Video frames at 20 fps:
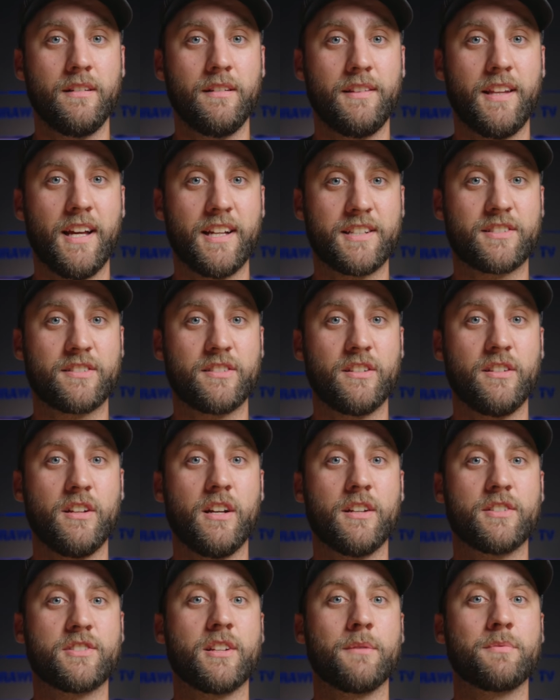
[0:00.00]
That's
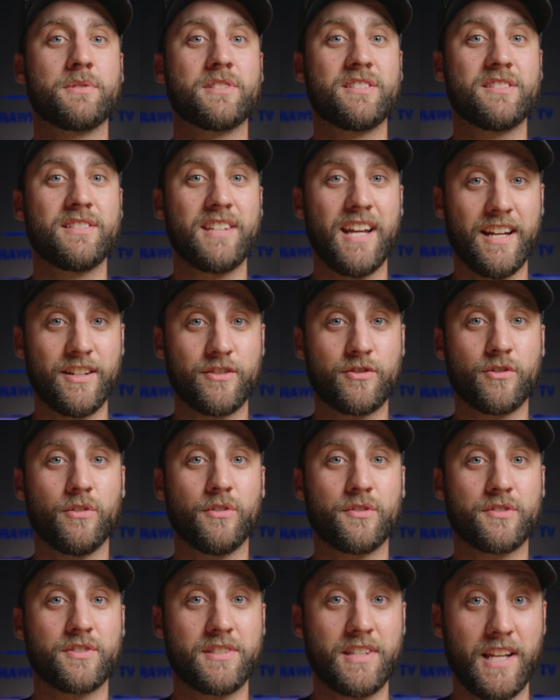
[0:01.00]
a
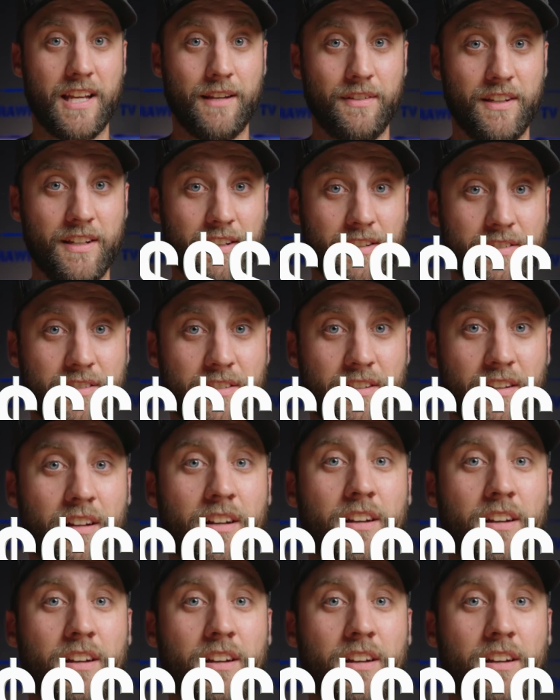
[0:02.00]
substantial savings.